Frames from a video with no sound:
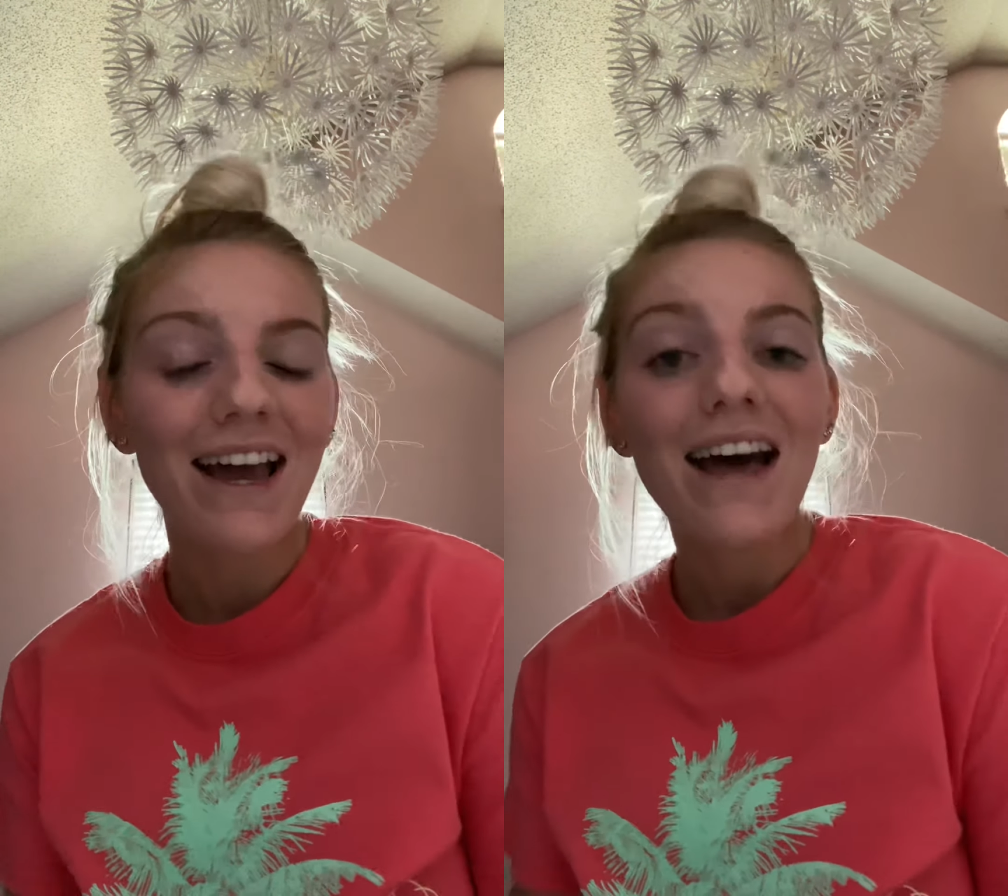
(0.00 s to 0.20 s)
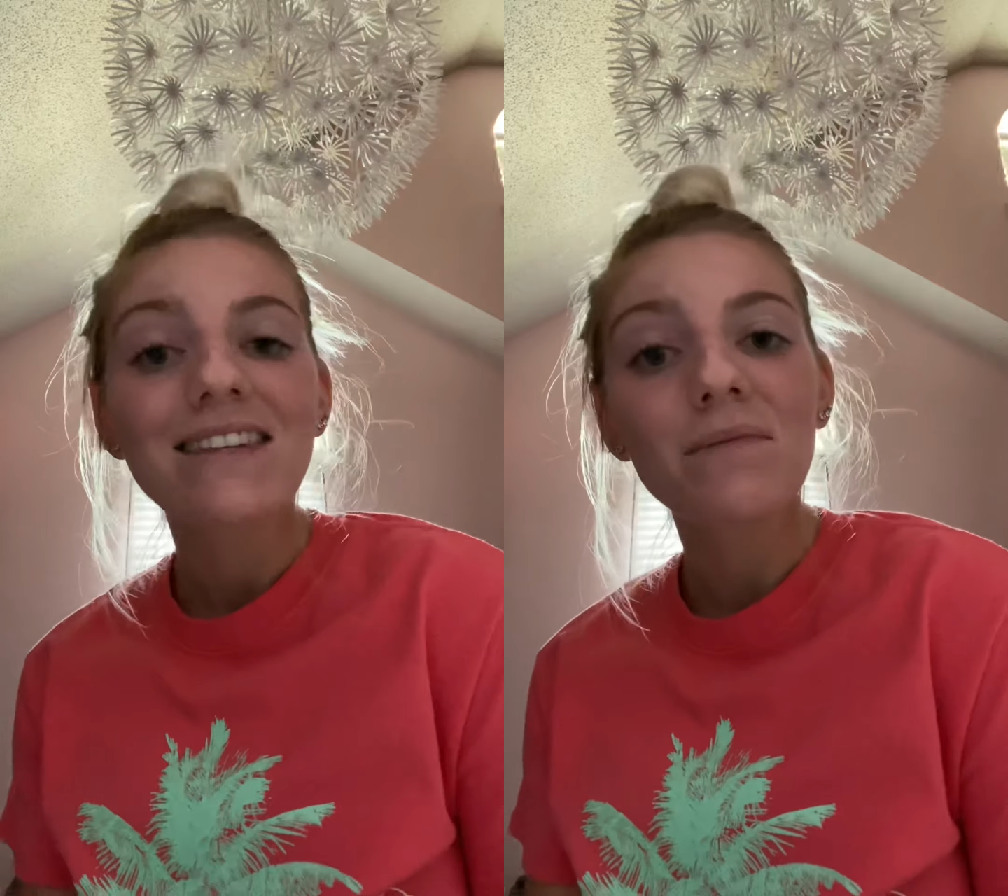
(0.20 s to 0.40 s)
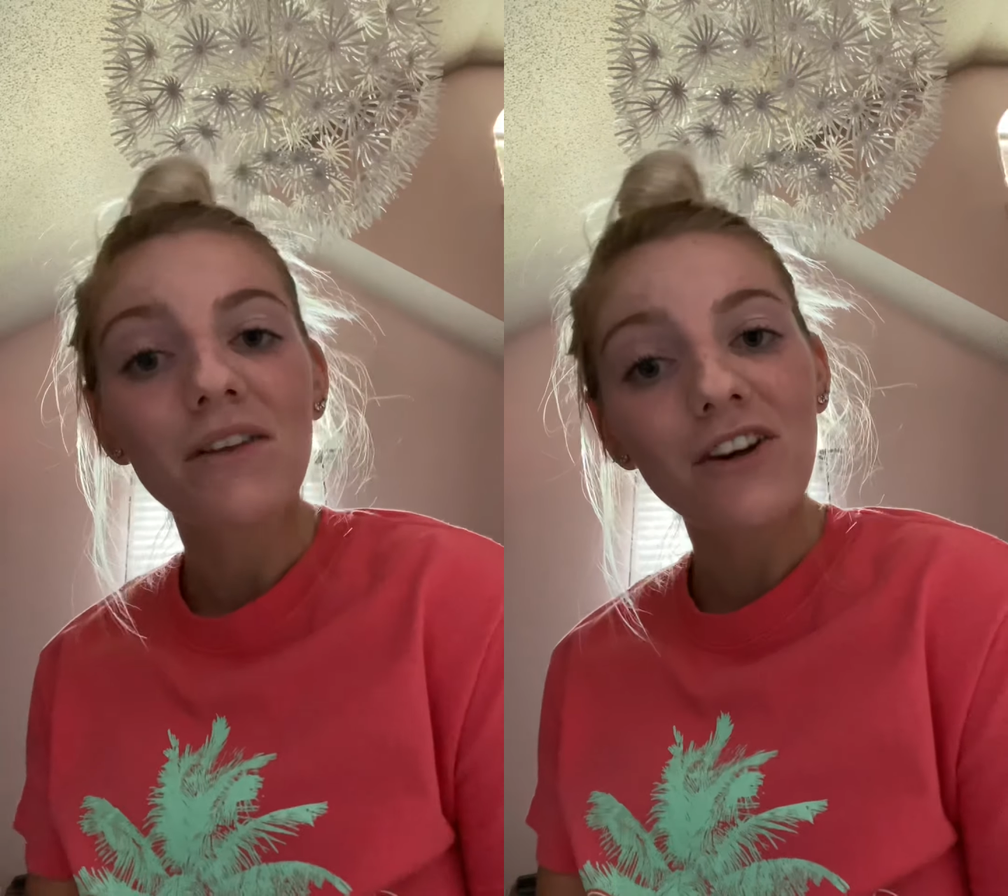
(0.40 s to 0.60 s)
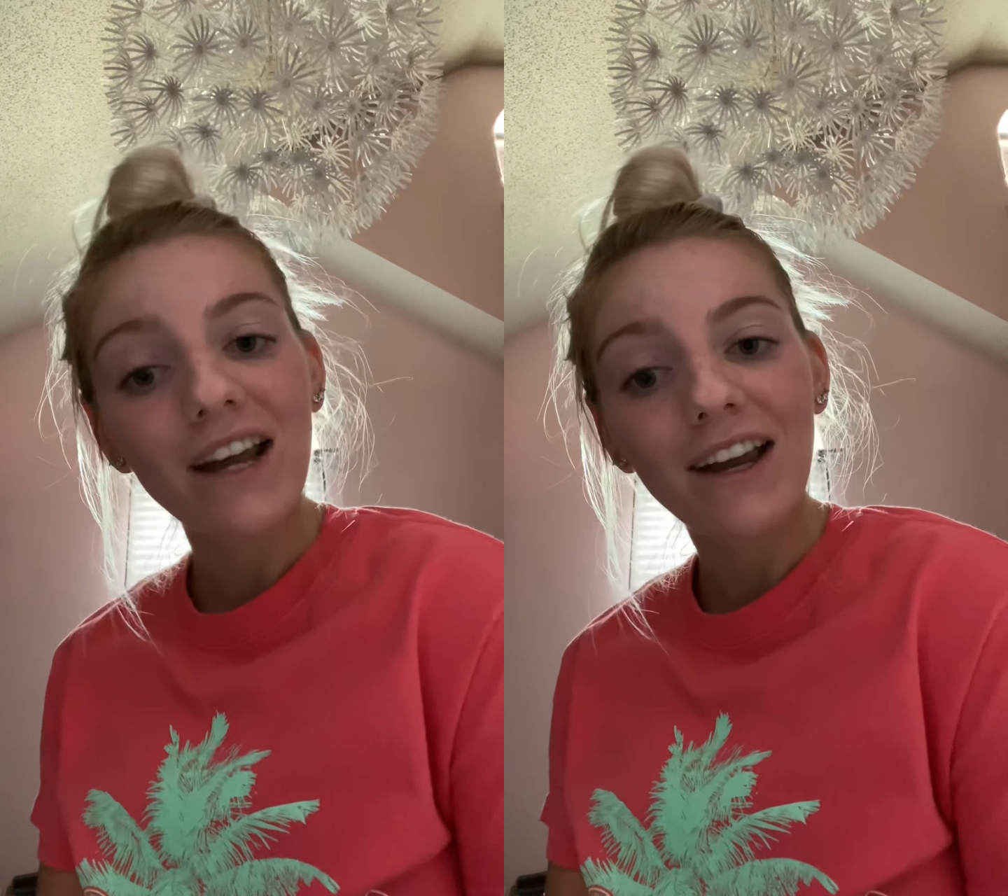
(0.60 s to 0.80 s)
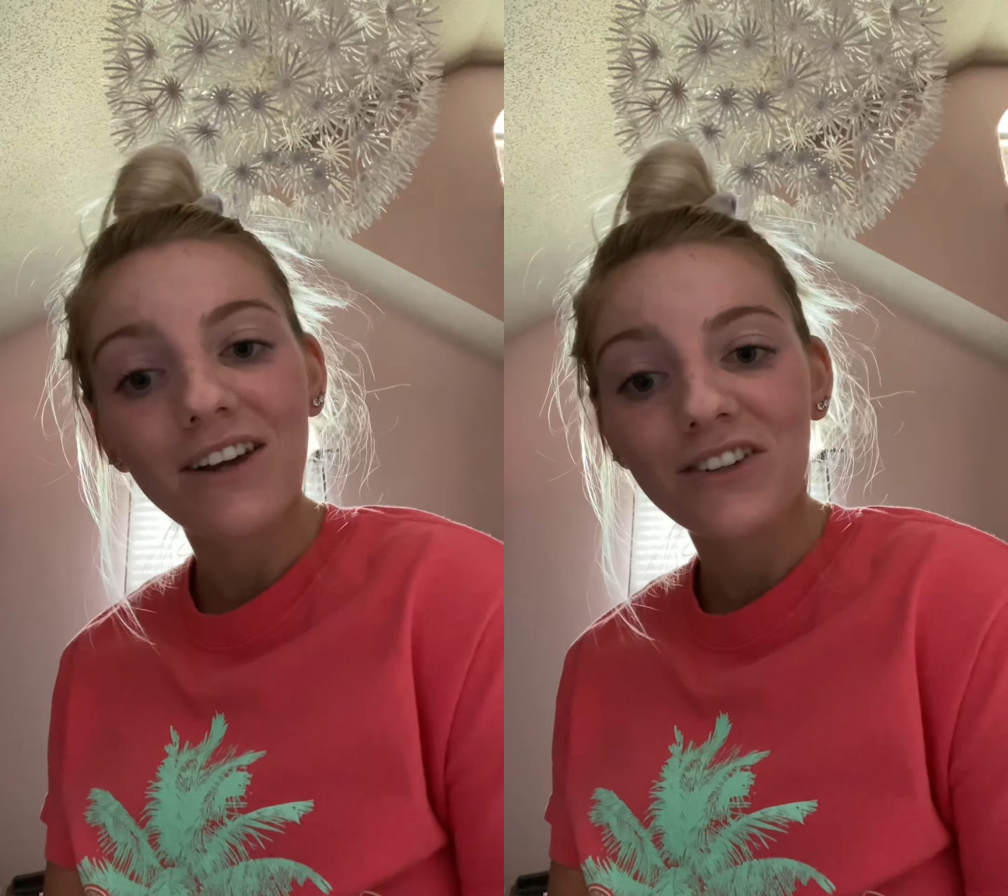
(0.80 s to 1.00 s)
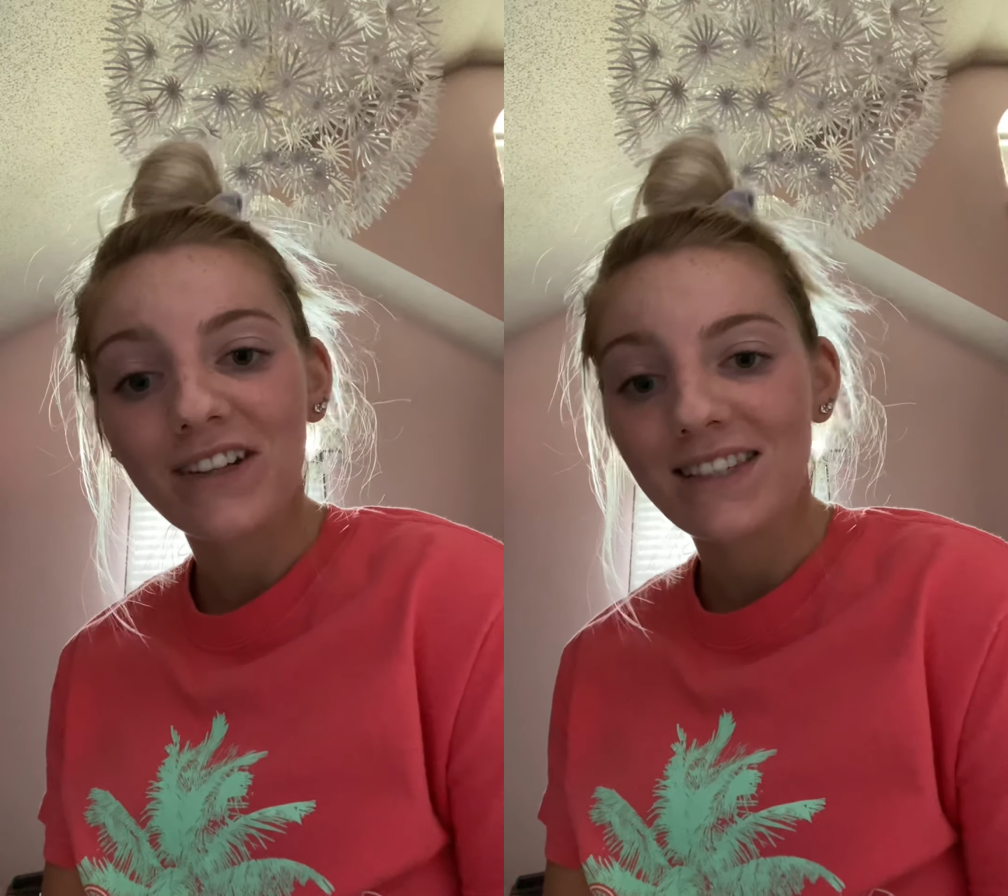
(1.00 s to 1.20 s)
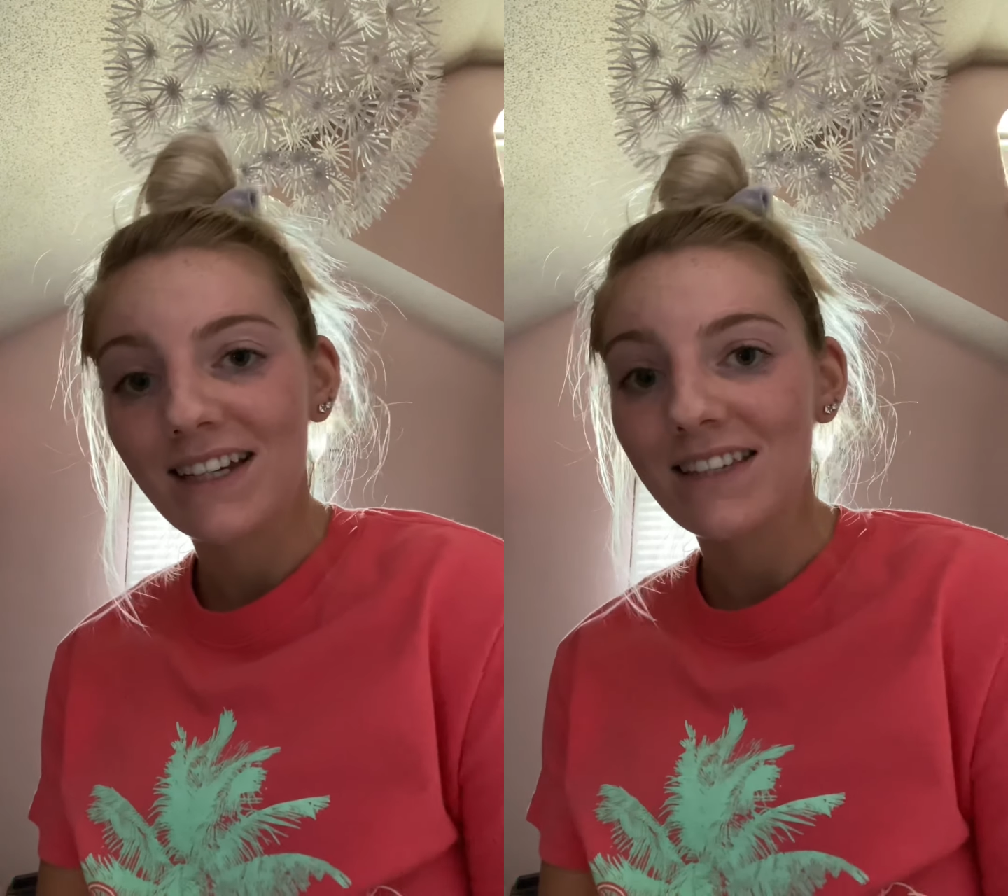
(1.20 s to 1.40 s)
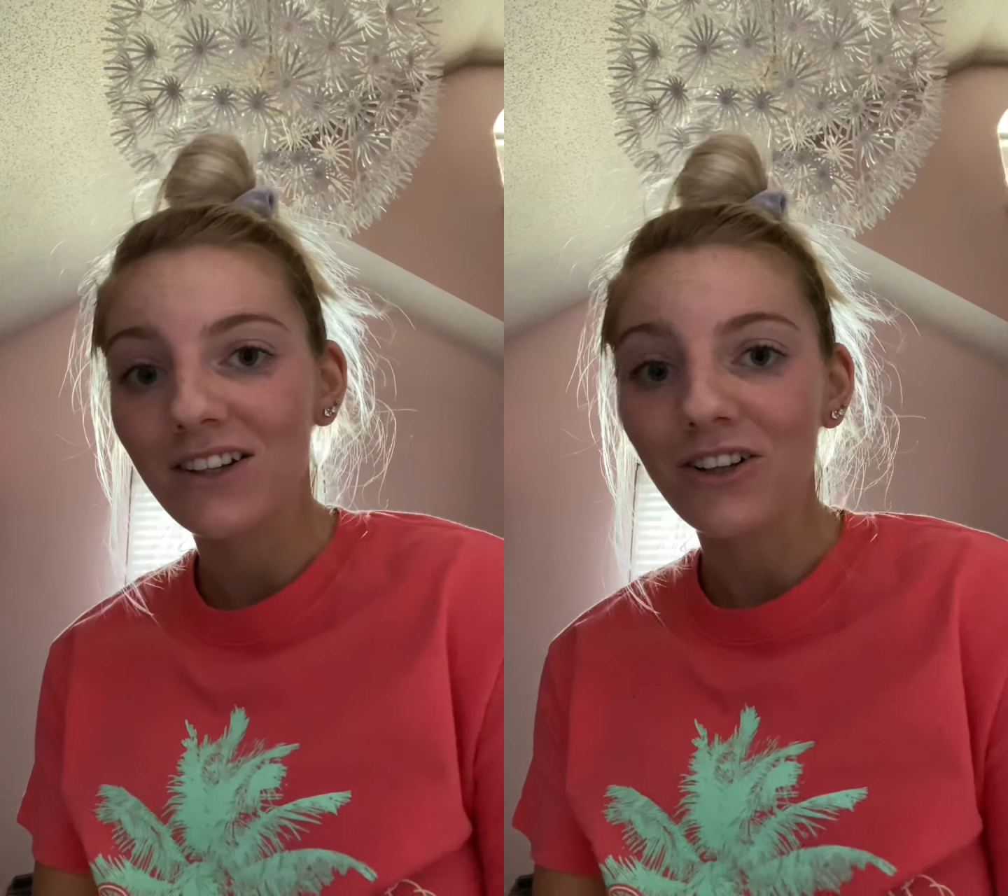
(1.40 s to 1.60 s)
some other characteristics
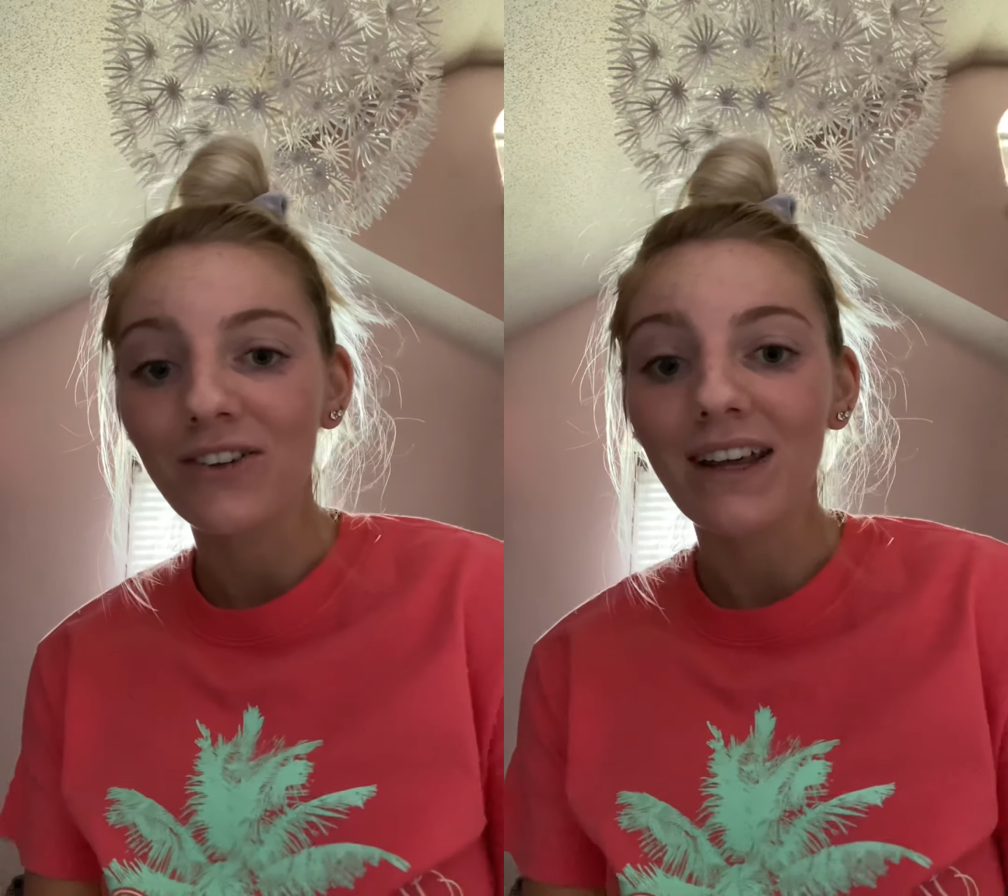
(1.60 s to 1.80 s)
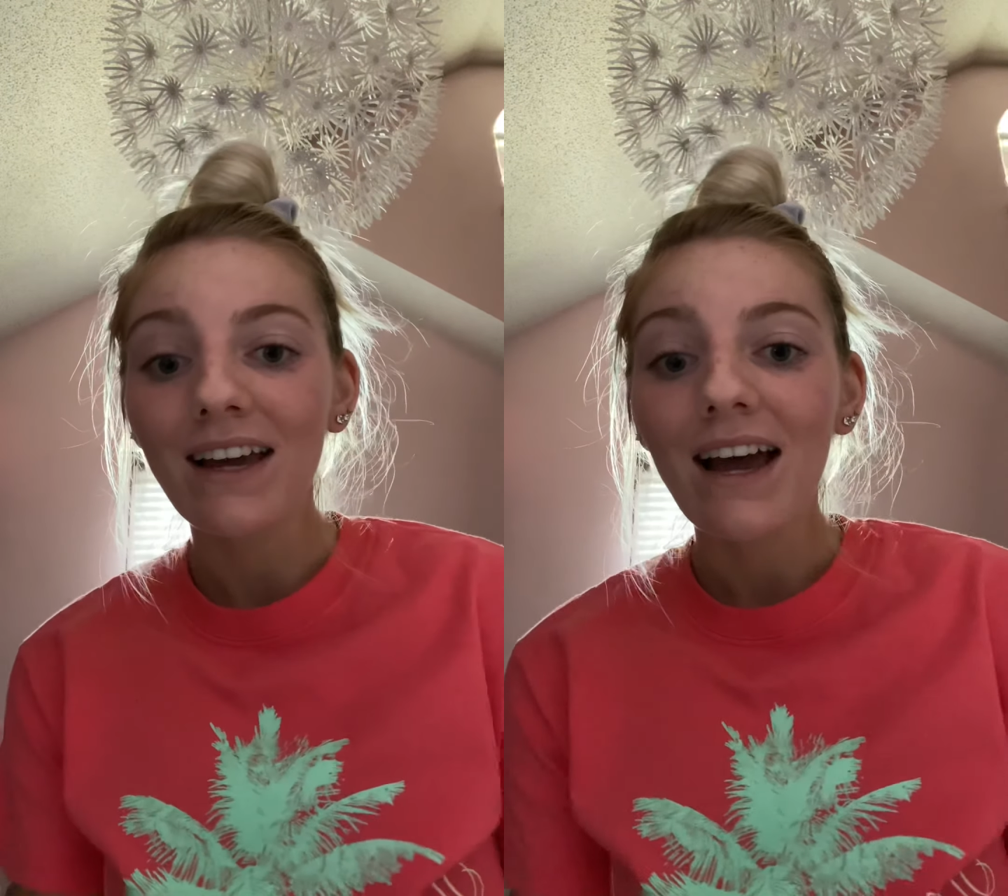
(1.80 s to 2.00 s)
include